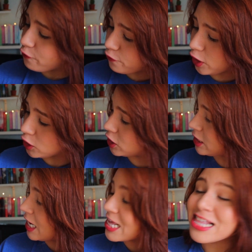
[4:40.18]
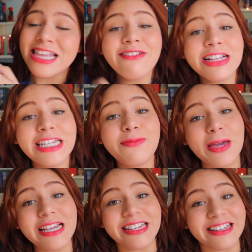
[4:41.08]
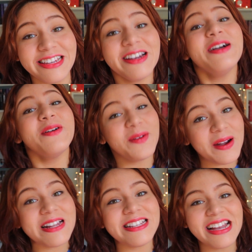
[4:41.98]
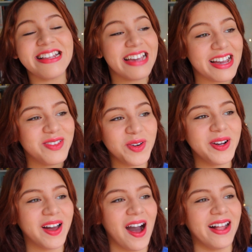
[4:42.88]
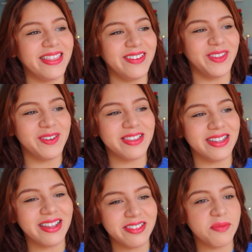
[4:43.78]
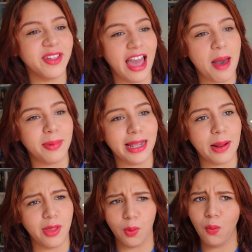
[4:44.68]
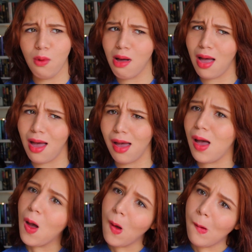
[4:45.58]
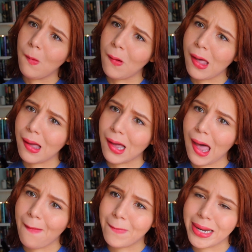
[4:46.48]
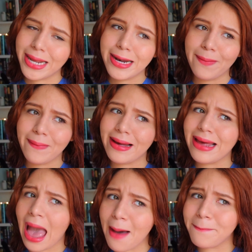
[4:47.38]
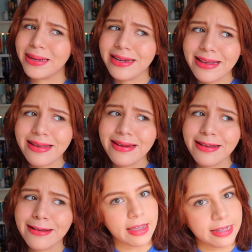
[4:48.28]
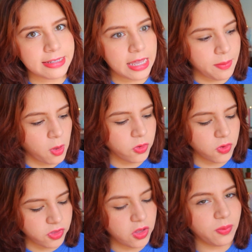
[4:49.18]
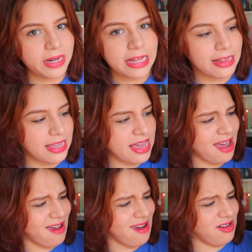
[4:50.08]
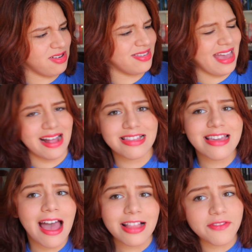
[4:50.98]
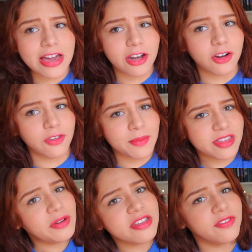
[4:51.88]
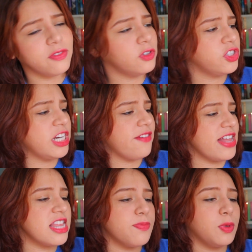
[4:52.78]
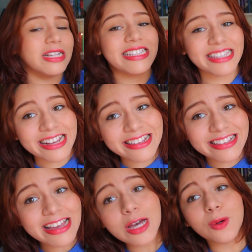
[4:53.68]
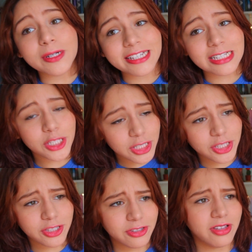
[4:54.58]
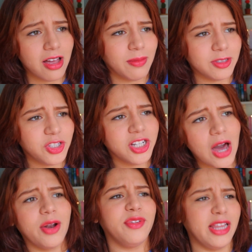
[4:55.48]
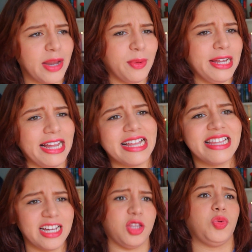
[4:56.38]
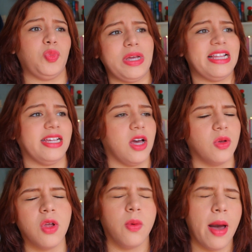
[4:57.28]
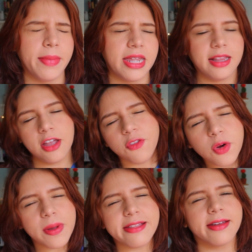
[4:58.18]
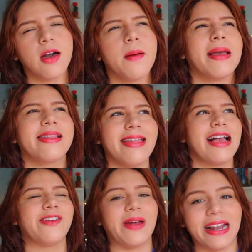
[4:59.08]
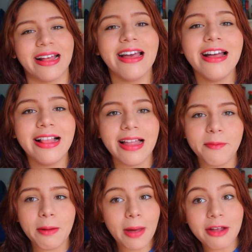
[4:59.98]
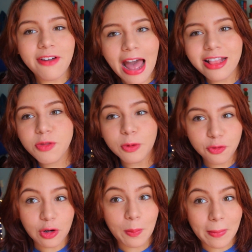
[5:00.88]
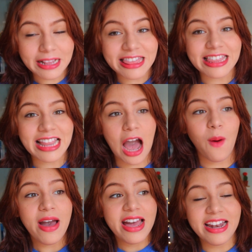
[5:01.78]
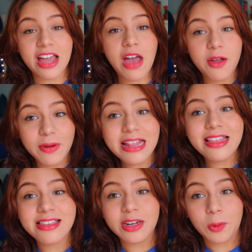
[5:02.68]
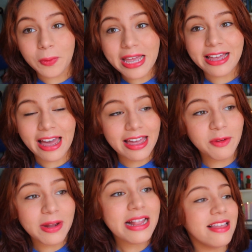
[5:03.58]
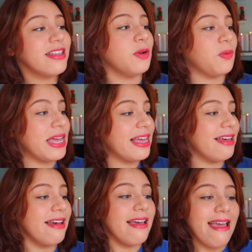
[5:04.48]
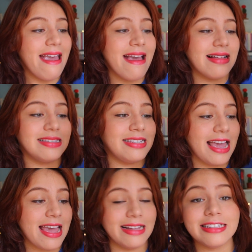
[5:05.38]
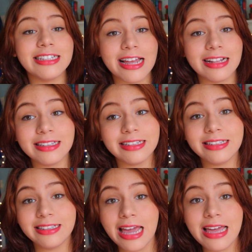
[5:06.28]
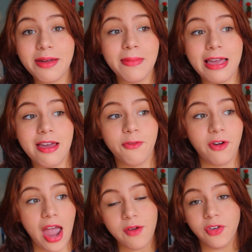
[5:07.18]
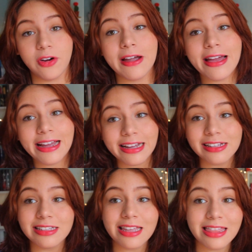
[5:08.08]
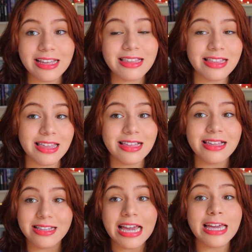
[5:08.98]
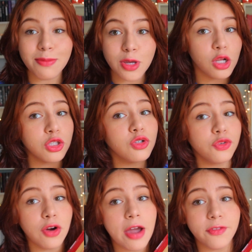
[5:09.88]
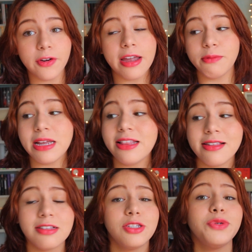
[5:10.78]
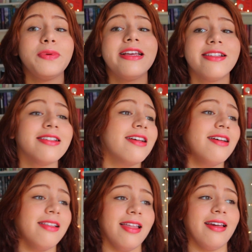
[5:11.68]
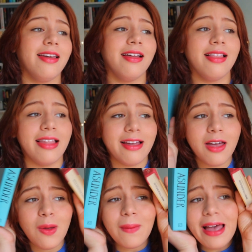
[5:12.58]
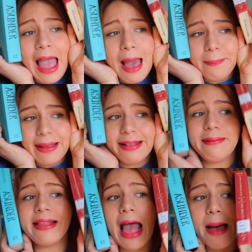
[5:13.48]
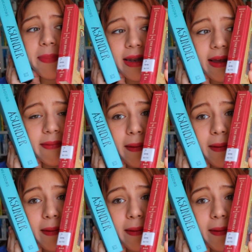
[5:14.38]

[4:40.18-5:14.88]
first 17 pages were intense. I swear to God, there's something happened, and I was like, what happening? And I am also still reading the Ersatz Elevator from A Series of Unfortunate Events, book 6, which I took out of the library like 6 weeks ago. No, I'm kidding, like 4 weeks ago. I'm exaggerating. But I've had this book for a month now, and I read this in a week. I can this in a week, and it's taking me forever, and this is taking me also forever. I read this in 2 weeks. Like, what happened? What happened?